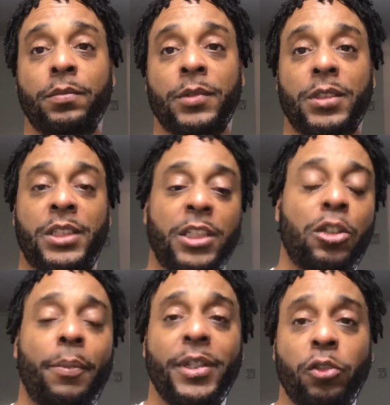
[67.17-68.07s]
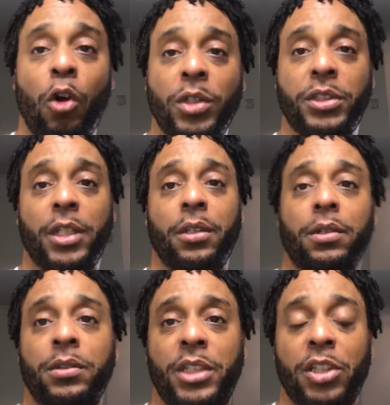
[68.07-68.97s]
she's going to be drawn to you.
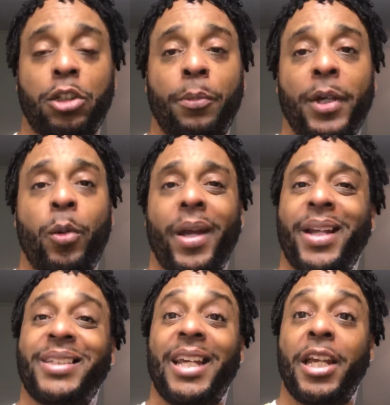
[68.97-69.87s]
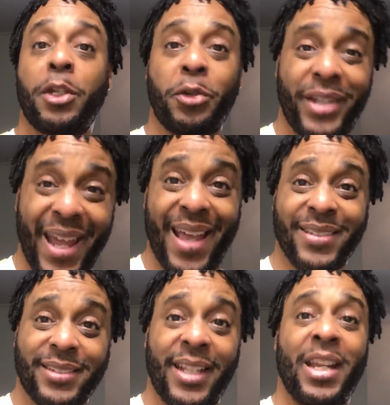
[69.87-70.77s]
She's going to be quicker to tell you yes
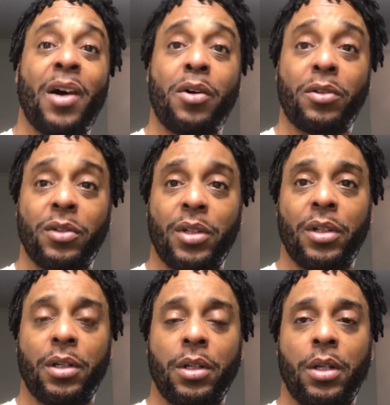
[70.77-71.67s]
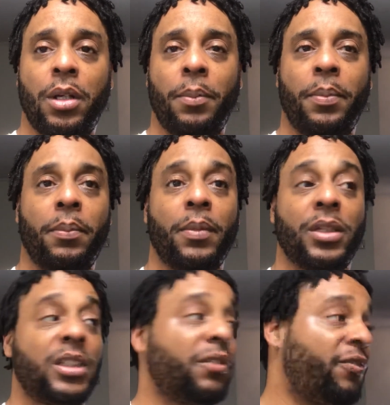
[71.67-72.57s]
than no. And
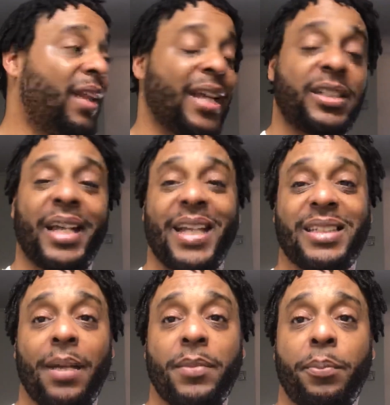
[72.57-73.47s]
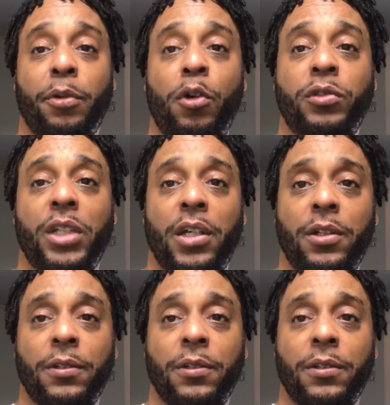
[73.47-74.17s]
she feel like she got something to prove to you.